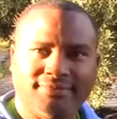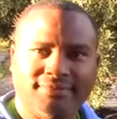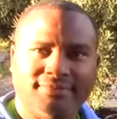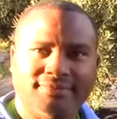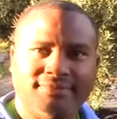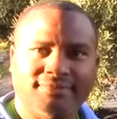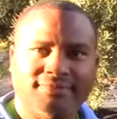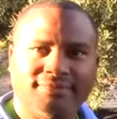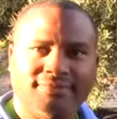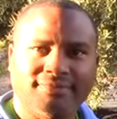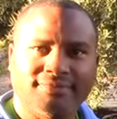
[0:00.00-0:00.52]

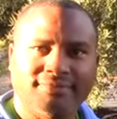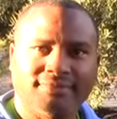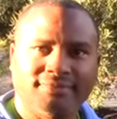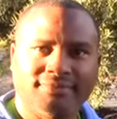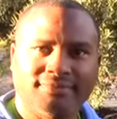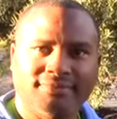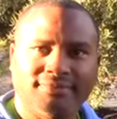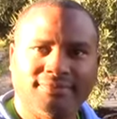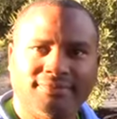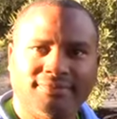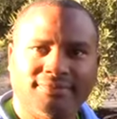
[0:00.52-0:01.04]

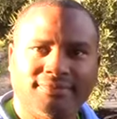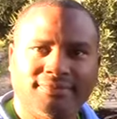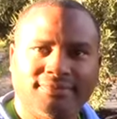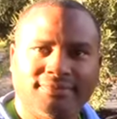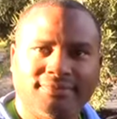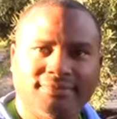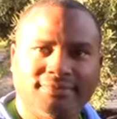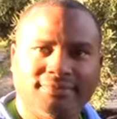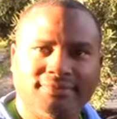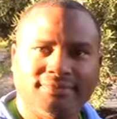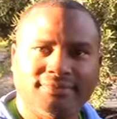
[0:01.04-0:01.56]

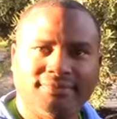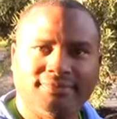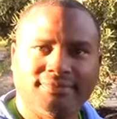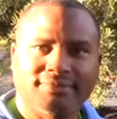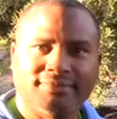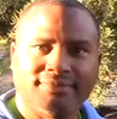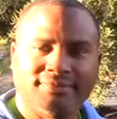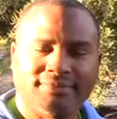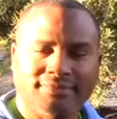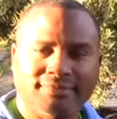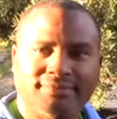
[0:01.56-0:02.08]

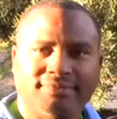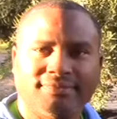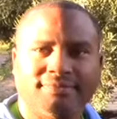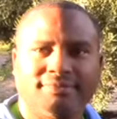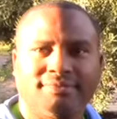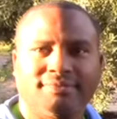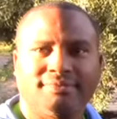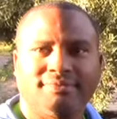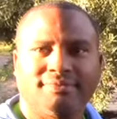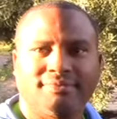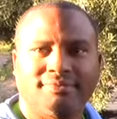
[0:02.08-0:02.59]

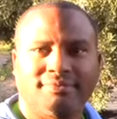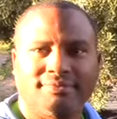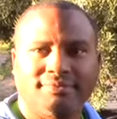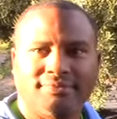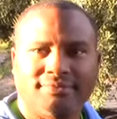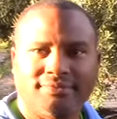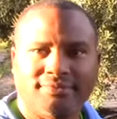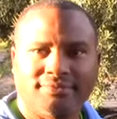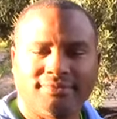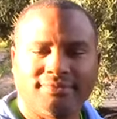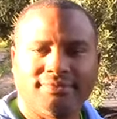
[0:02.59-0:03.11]

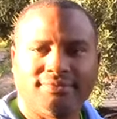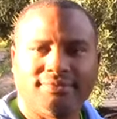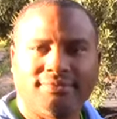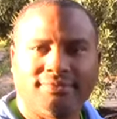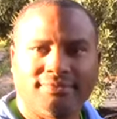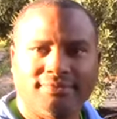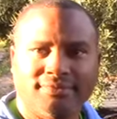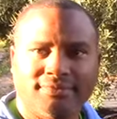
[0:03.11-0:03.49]
[no speech]